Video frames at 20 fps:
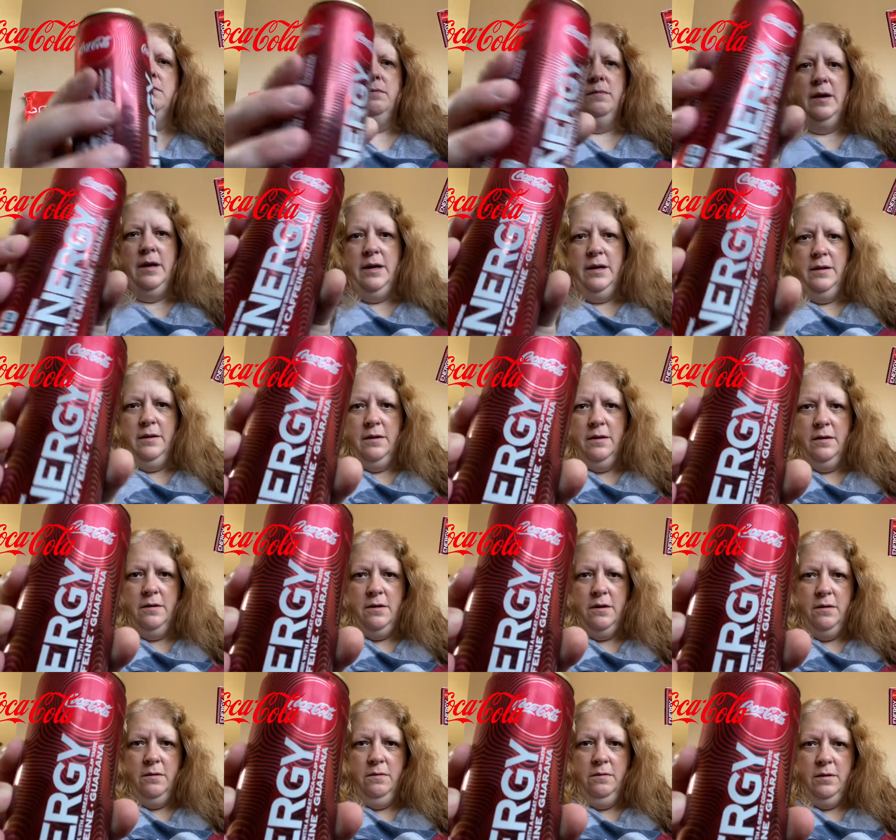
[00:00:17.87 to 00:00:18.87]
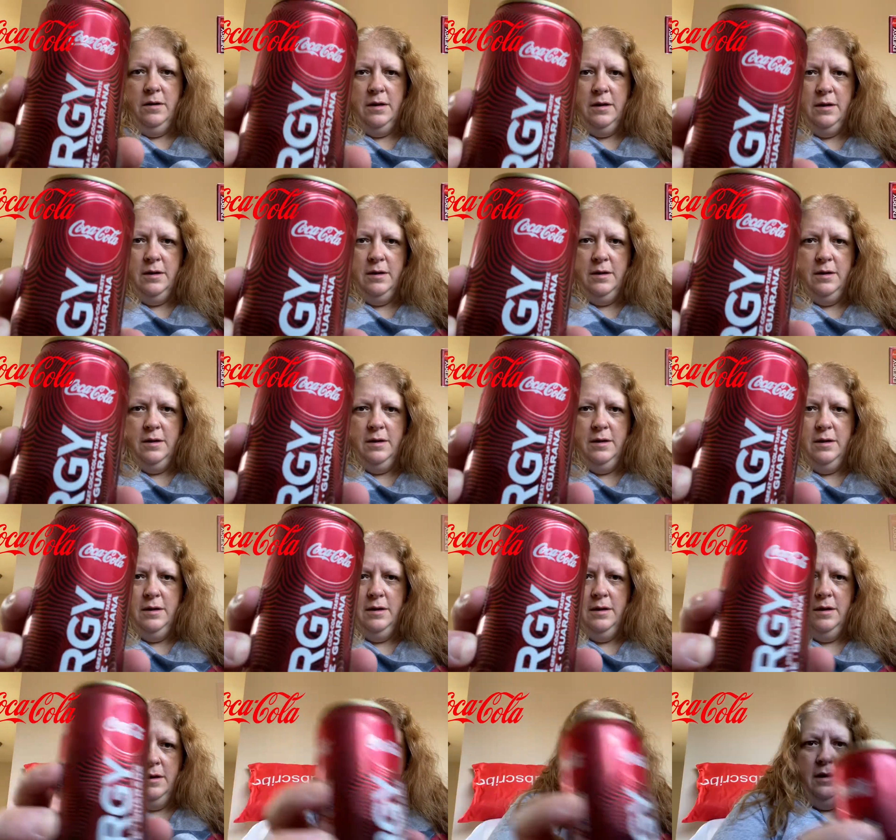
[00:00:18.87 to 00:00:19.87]
regular Coke.
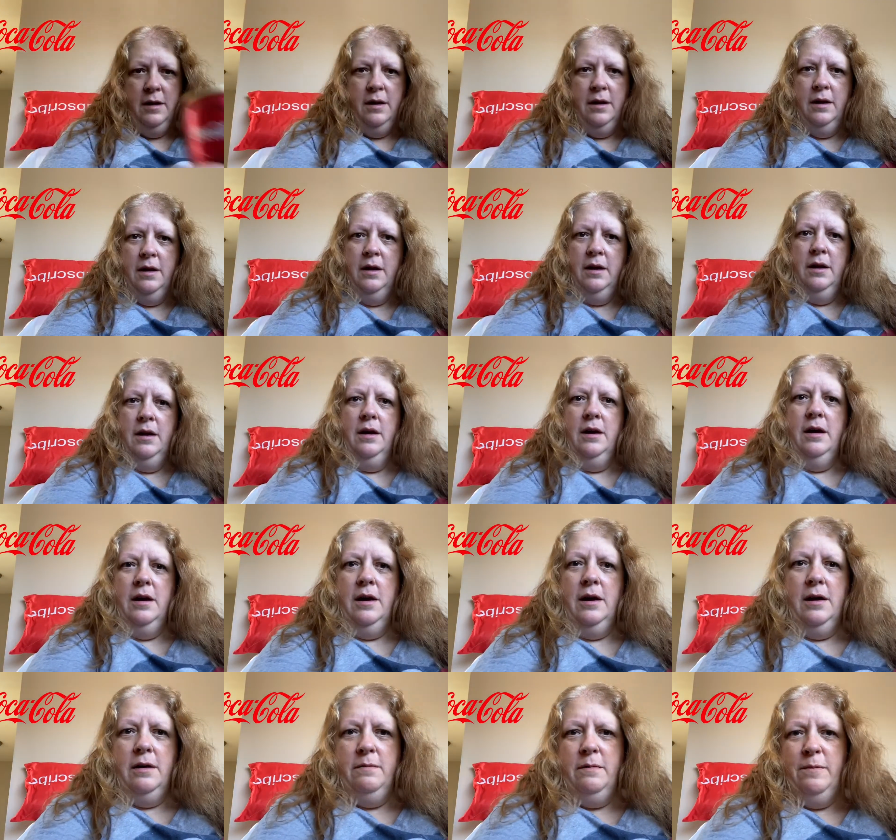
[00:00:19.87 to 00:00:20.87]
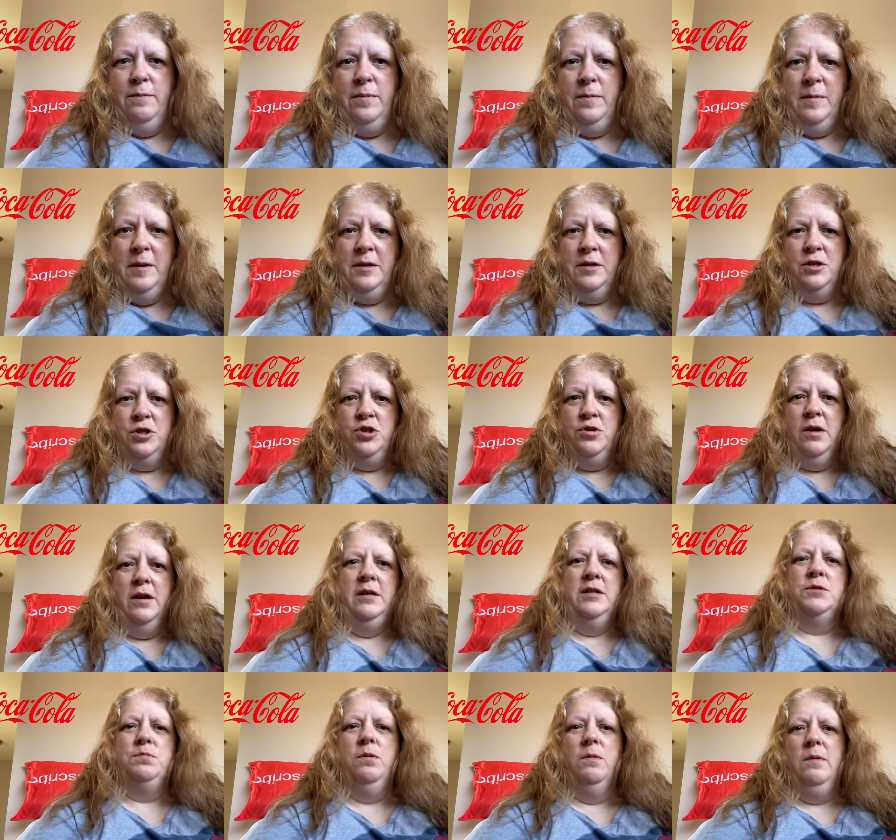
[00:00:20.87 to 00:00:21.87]
Um, I've been meaning to try
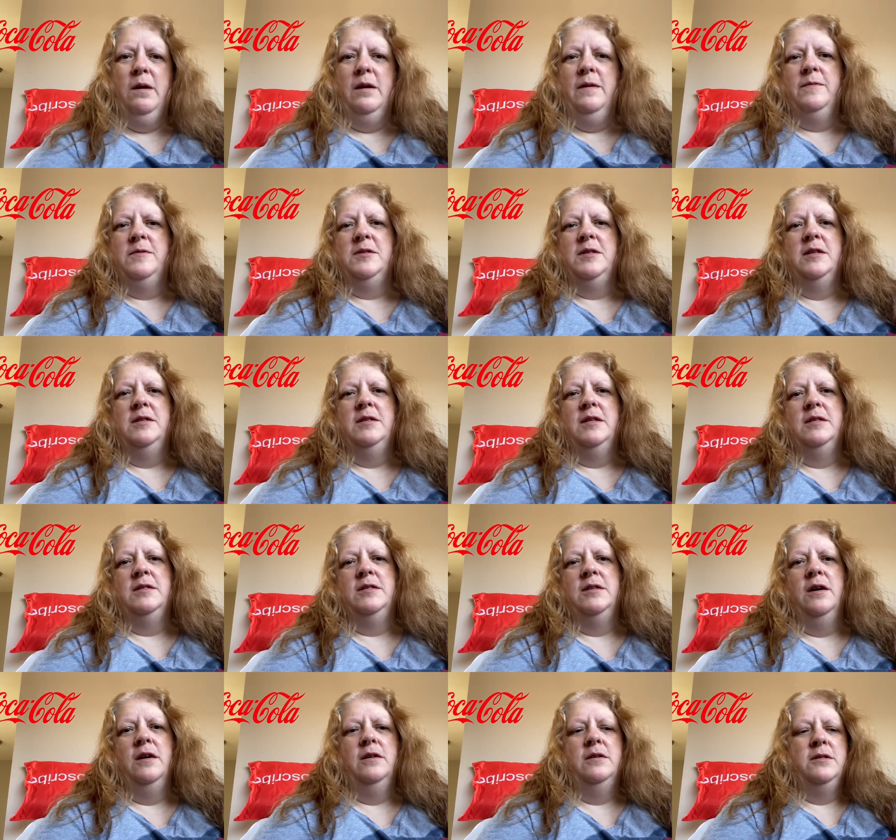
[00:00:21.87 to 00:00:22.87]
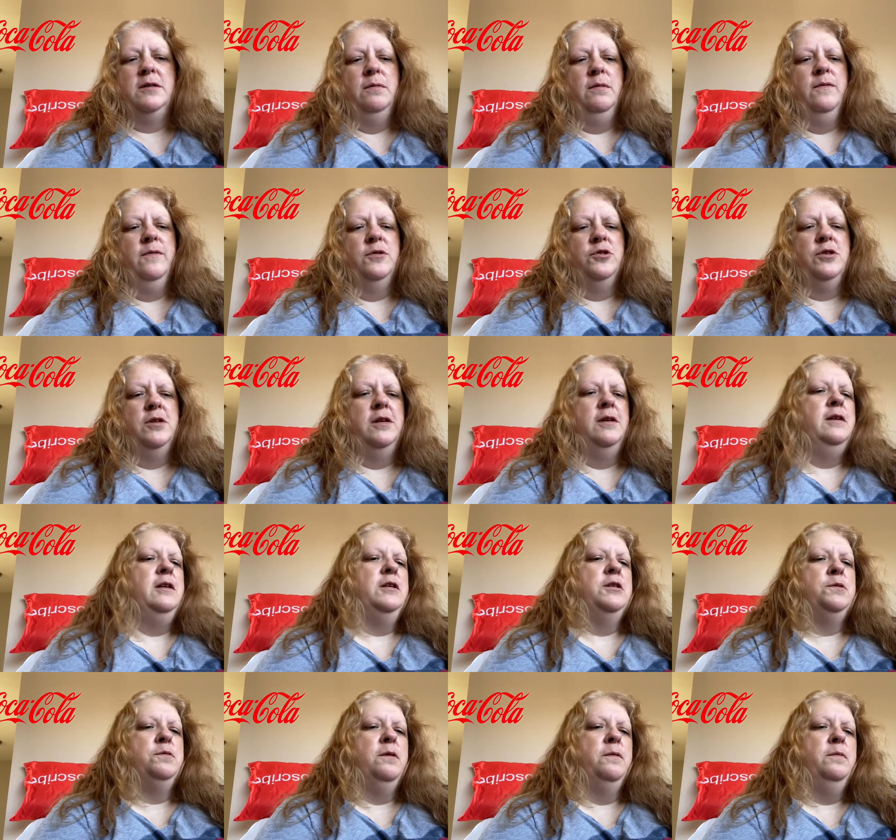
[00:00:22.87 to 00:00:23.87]
these for a while ever since I saw a similar version of
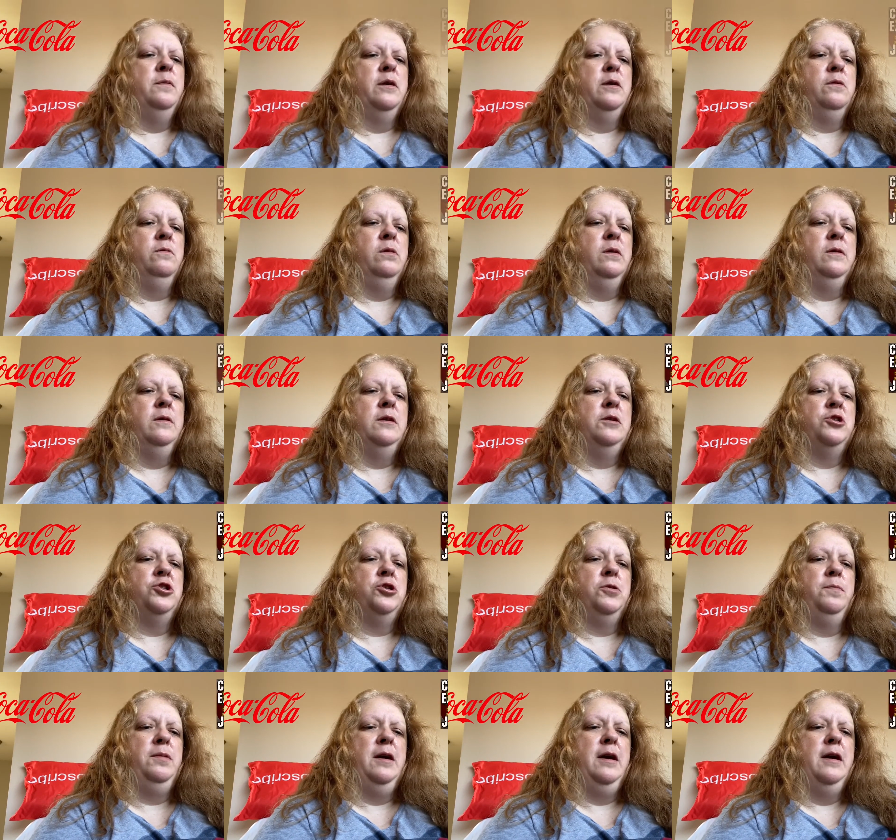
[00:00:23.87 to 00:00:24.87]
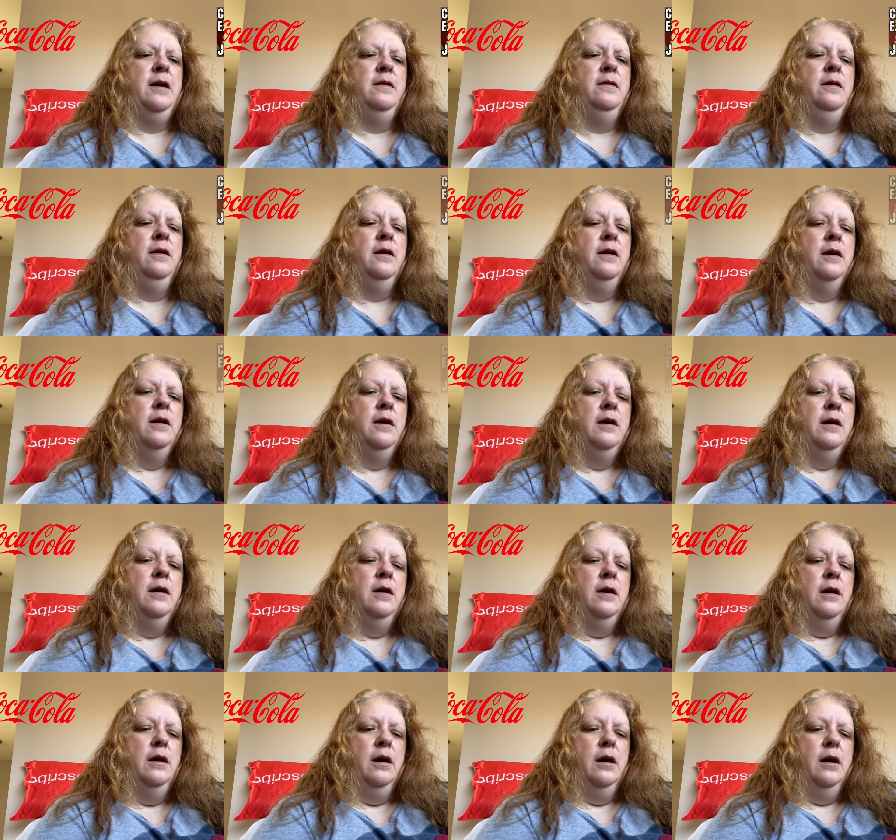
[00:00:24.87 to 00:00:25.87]
these from uh, Quick Leaps Japan.
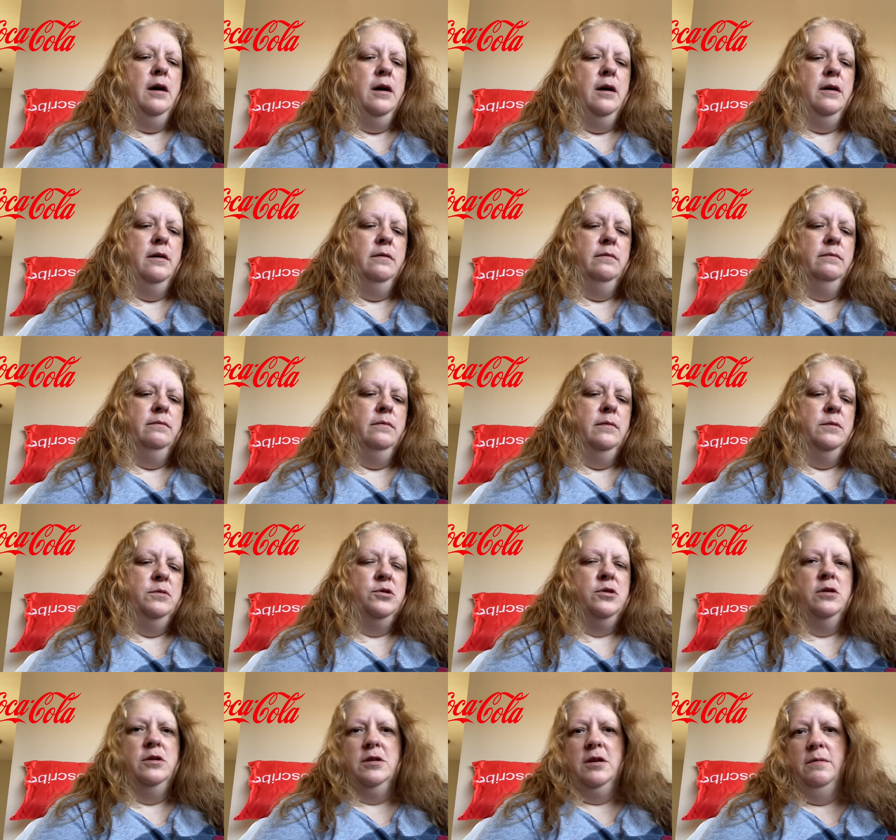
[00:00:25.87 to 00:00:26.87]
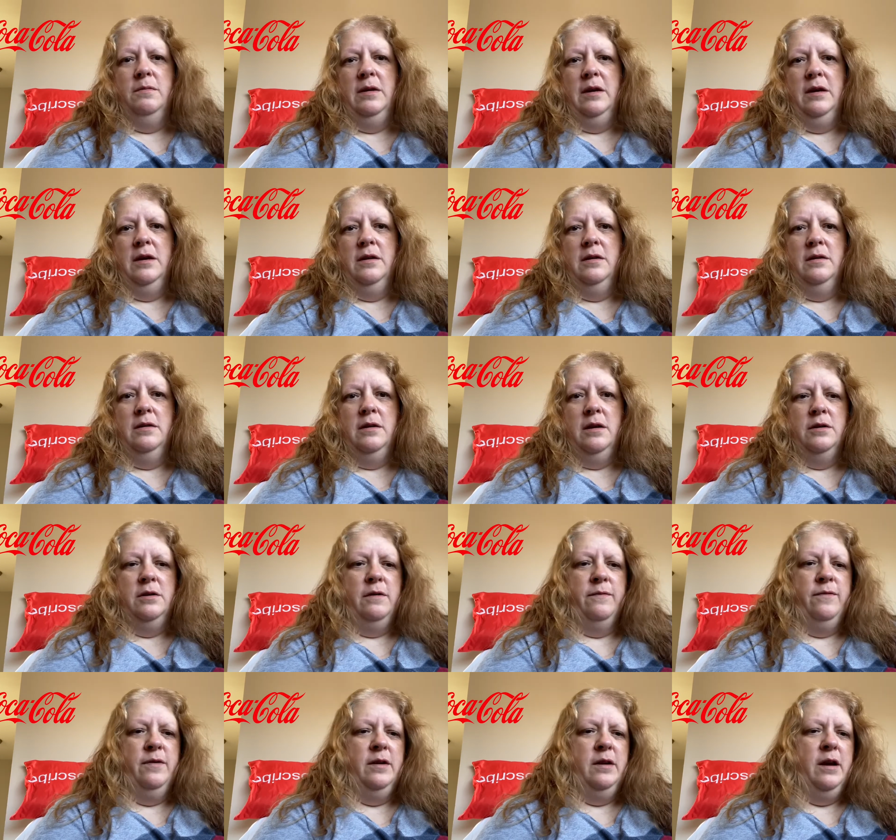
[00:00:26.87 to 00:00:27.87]
Um, I'm sure it's going to be a lot
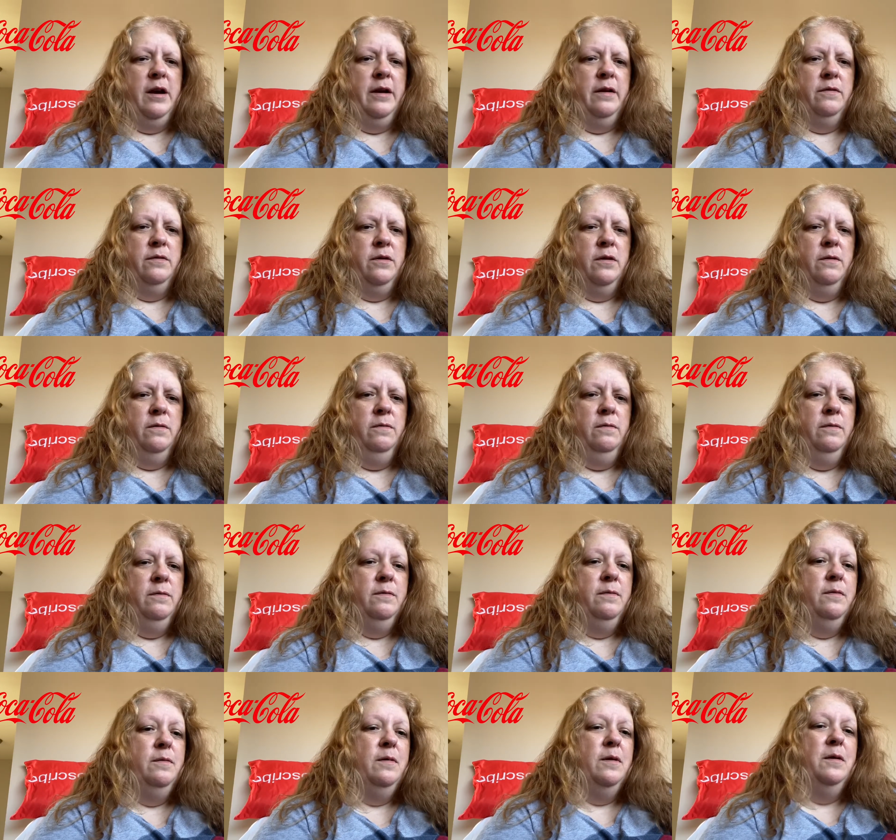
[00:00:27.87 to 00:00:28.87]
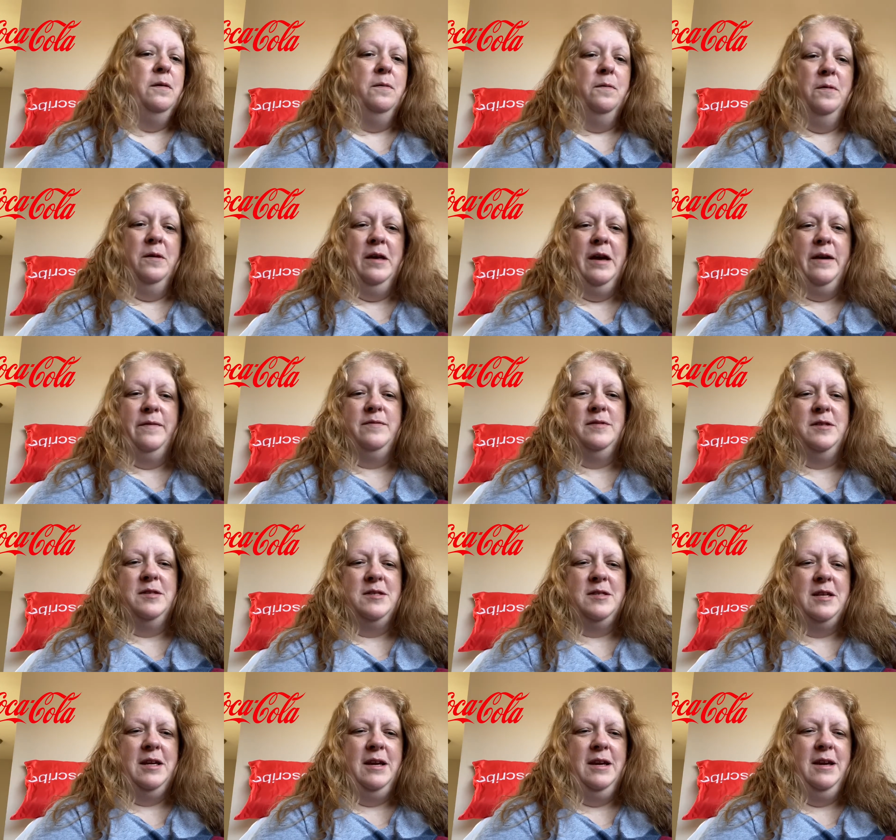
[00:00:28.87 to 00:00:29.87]
different. I don't know. We'll have to
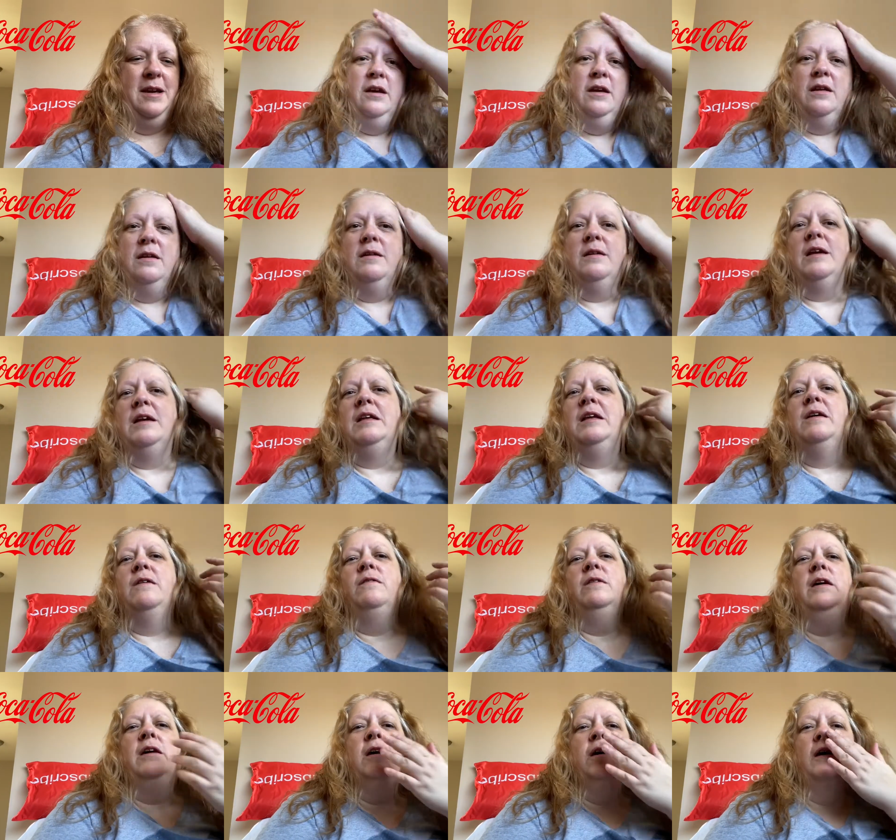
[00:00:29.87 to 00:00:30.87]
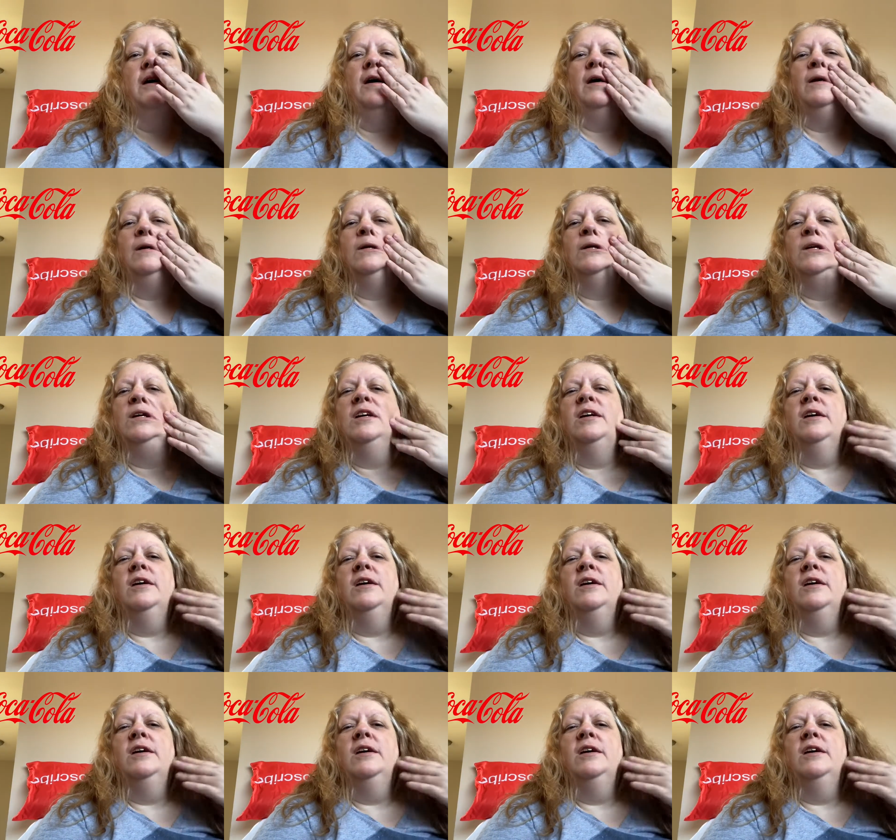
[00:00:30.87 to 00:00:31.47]
see. Like, the only kind